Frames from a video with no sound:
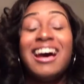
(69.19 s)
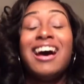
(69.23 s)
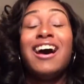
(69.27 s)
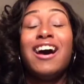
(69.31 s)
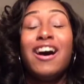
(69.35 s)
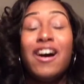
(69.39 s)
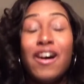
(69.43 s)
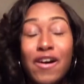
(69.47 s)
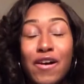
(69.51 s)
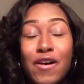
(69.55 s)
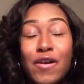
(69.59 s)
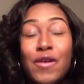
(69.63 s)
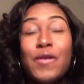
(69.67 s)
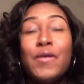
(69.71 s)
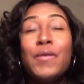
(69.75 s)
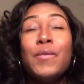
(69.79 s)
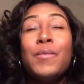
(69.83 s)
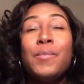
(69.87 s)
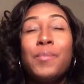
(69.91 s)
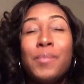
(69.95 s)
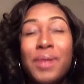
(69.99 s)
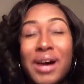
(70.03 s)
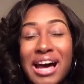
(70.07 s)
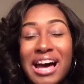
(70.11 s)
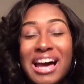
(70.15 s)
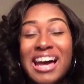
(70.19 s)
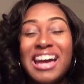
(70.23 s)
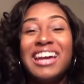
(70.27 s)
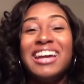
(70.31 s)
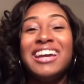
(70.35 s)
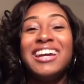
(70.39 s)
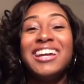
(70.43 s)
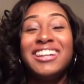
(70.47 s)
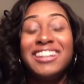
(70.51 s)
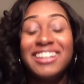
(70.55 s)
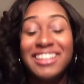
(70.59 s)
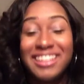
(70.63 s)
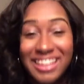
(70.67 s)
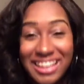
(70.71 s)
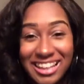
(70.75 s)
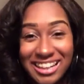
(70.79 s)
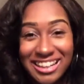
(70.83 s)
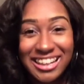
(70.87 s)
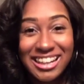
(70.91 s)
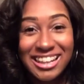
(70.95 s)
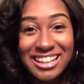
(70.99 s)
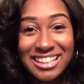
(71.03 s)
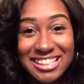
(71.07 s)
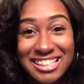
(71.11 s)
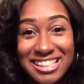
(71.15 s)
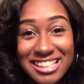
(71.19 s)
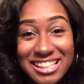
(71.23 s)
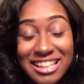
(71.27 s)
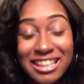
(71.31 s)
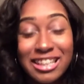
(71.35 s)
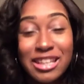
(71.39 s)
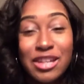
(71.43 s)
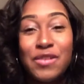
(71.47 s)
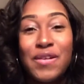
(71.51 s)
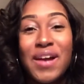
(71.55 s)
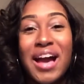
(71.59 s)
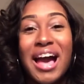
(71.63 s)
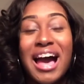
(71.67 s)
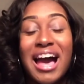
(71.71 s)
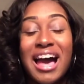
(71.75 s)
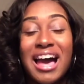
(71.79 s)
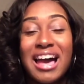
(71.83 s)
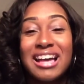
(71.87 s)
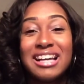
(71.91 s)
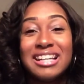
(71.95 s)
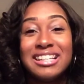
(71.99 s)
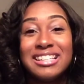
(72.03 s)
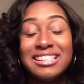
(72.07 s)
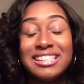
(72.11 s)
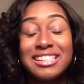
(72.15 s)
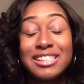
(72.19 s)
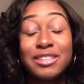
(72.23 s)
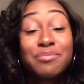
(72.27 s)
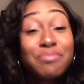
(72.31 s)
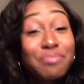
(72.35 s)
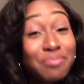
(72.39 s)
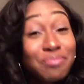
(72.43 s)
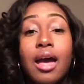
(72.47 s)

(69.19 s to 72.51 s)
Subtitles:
Oh my goodness, you guys.